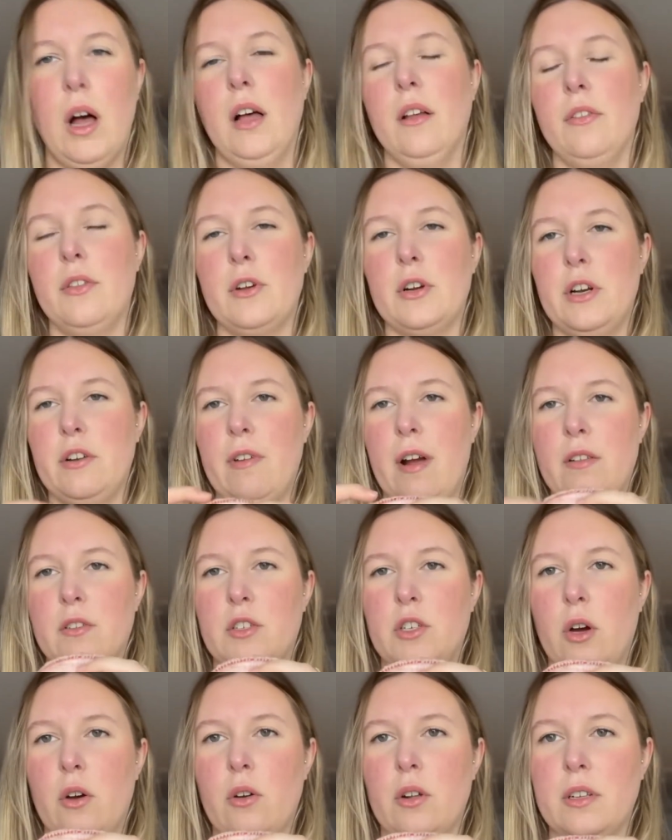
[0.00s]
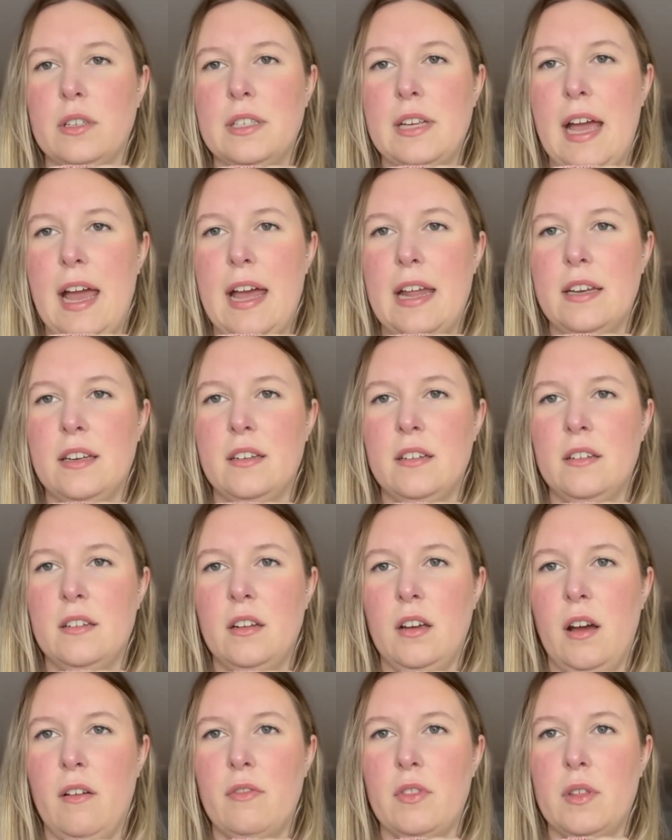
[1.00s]
30 rounds total, 10
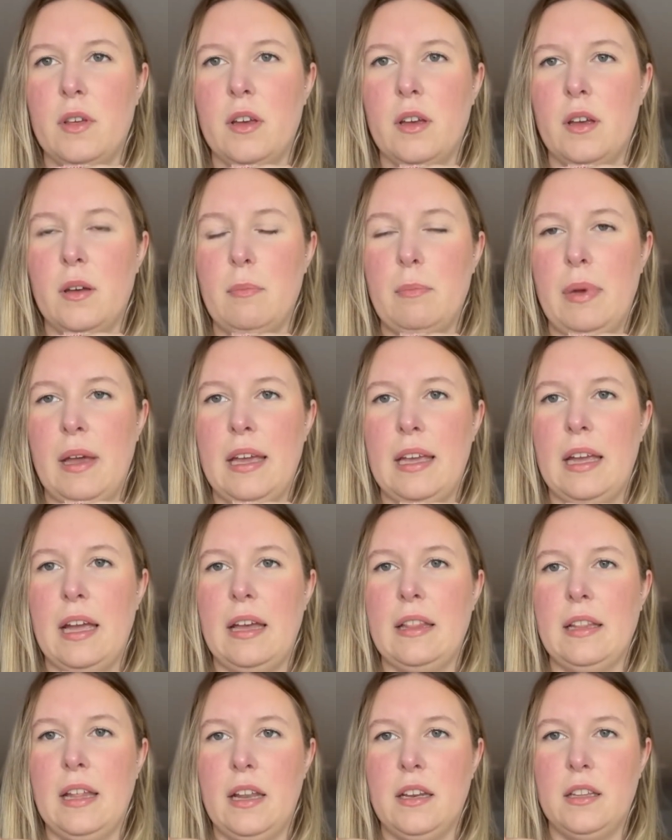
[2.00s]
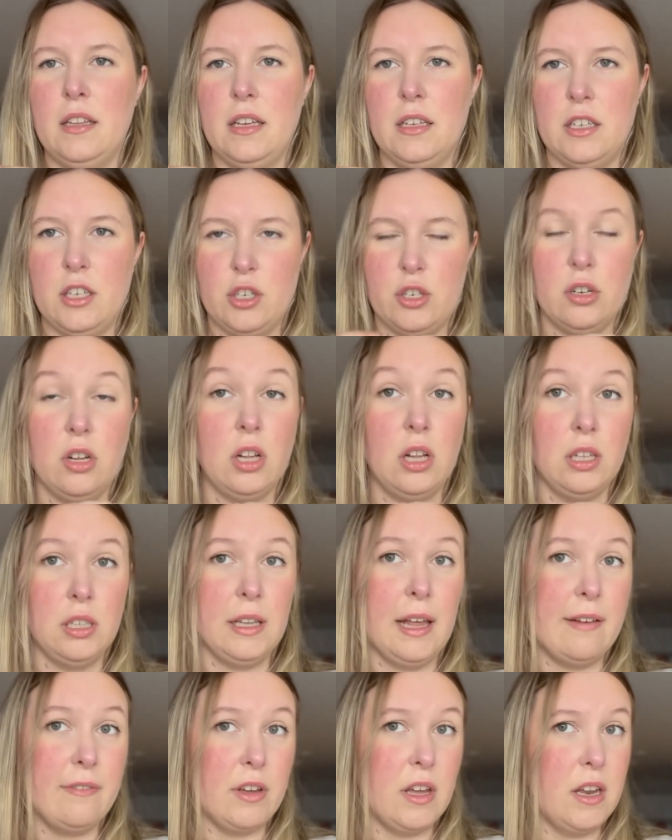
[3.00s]
of the pink, and then the additional
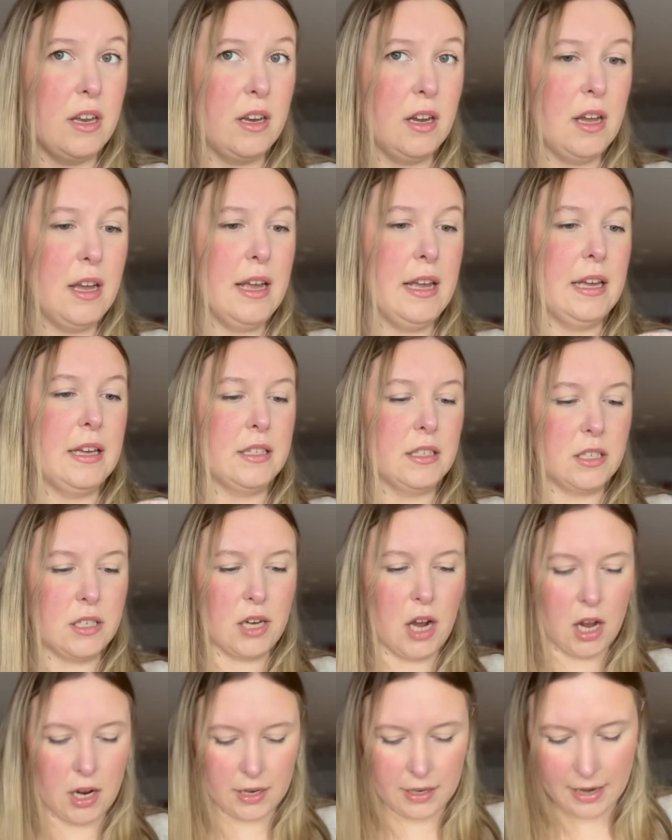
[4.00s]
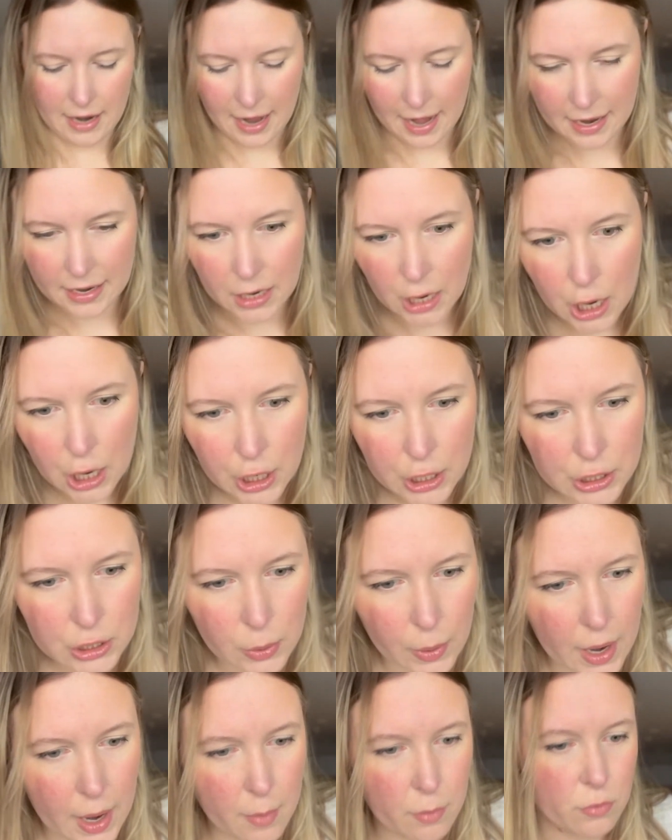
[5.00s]
11 in stockinette.
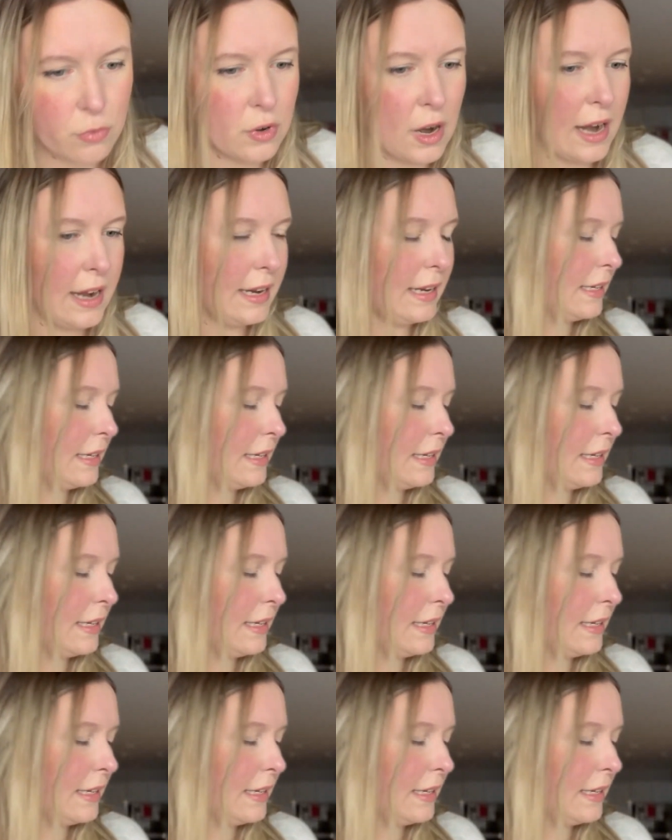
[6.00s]
So I am ready